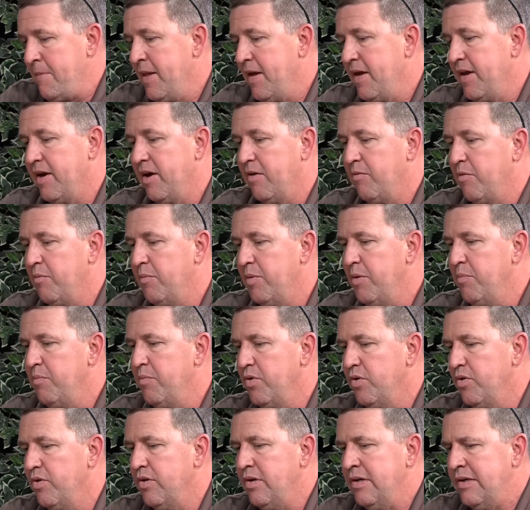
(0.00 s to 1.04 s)
And I
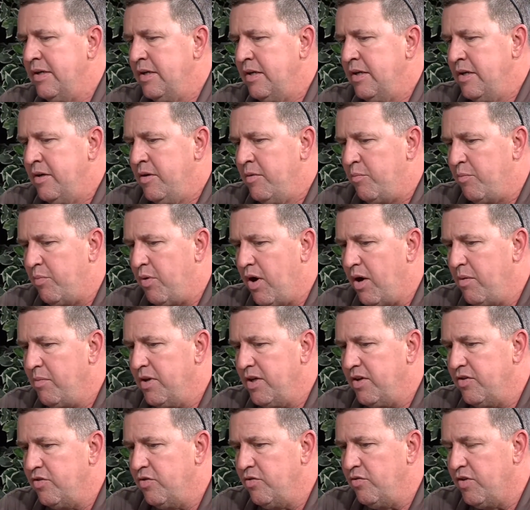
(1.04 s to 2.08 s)
remember probably
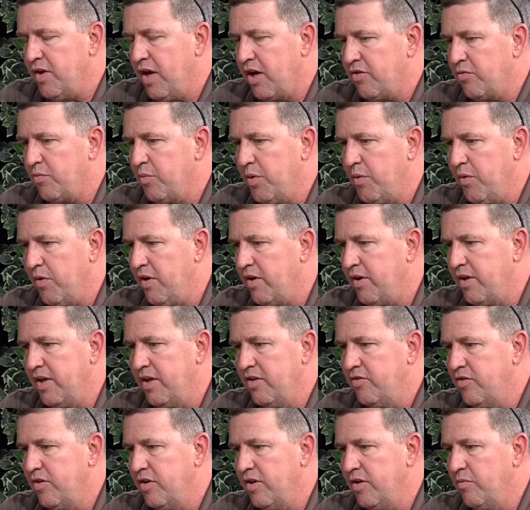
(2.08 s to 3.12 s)
in 2000 we were on an
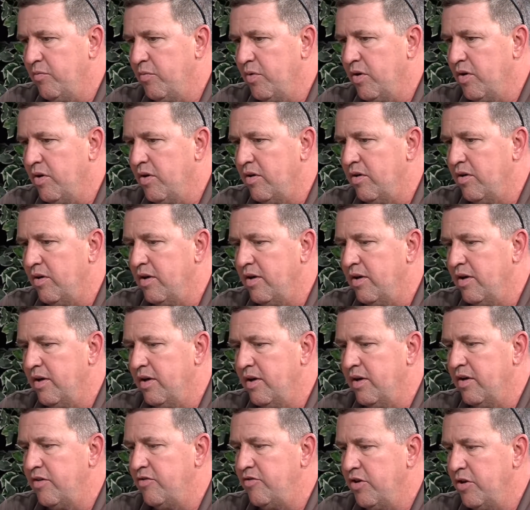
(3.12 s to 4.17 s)
incident where
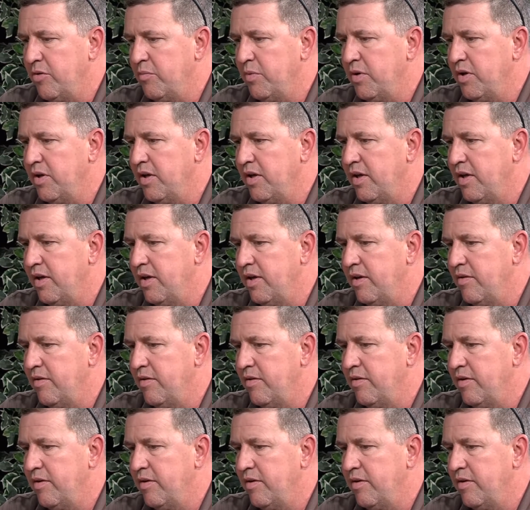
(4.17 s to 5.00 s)
a gentleman had